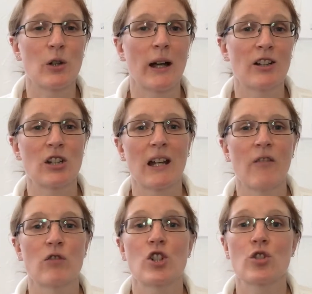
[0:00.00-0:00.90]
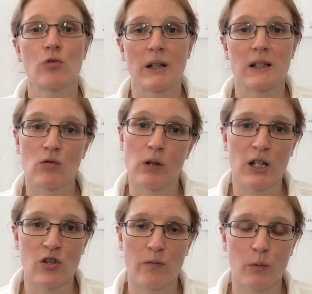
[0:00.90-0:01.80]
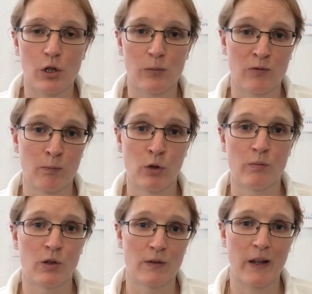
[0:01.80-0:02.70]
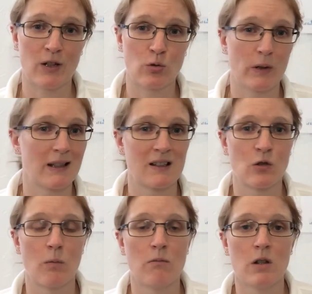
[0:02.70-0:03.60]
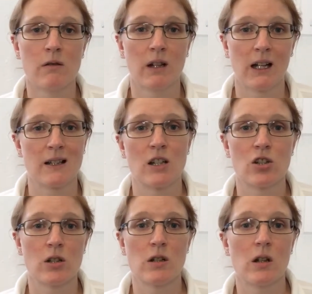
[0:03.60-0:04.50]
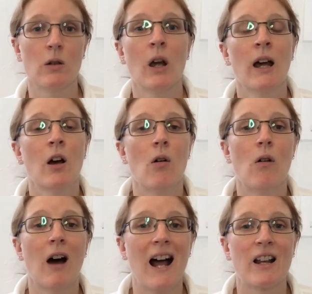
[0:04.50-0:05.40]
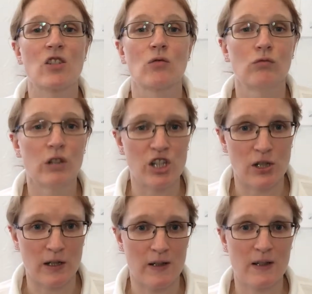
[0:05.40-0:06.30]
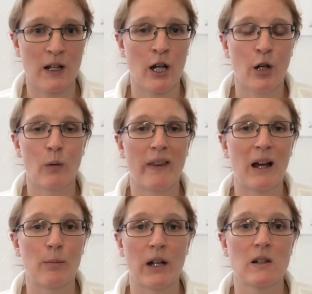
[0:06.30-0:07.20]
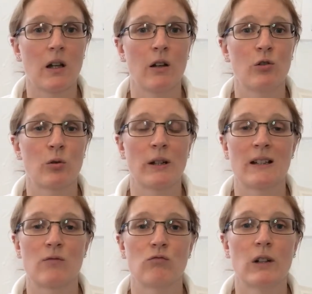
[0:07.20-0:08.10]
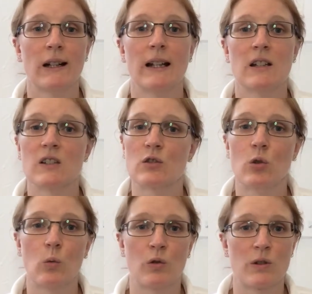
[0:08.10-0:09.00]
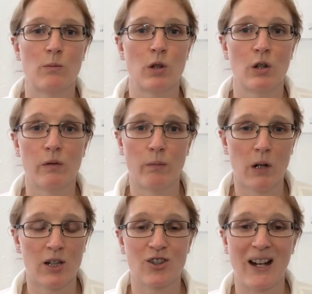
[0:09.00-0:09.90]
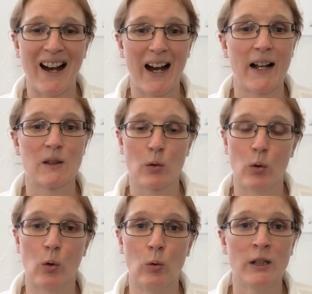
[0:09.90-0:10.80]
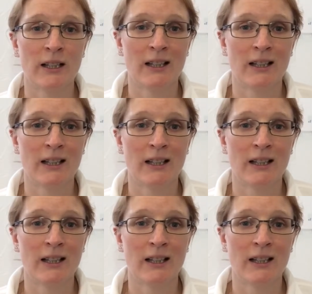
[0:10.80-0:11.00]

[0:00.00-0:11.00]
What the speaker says: you actually get restricted range of movement of that joint, it's not moving as it should do, or hallux rigidus, where that big toe joint really does not want to move much at all.